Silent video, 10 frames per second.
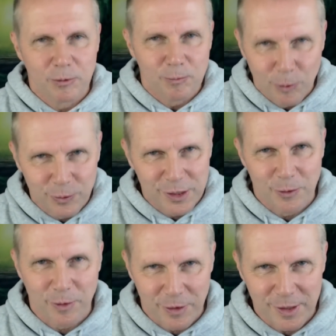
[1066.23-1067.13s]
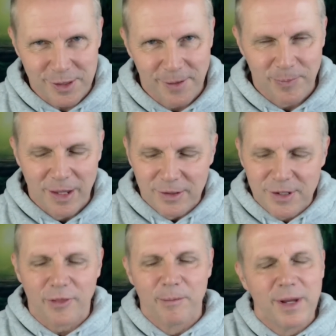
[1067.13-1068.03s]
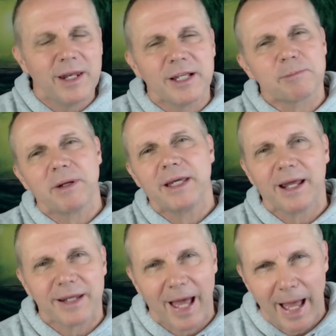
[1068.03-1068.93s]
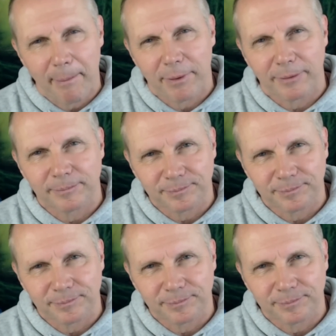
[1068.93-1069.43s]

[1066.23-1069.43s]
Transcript: we'll deal with this. So the meetings began to happen.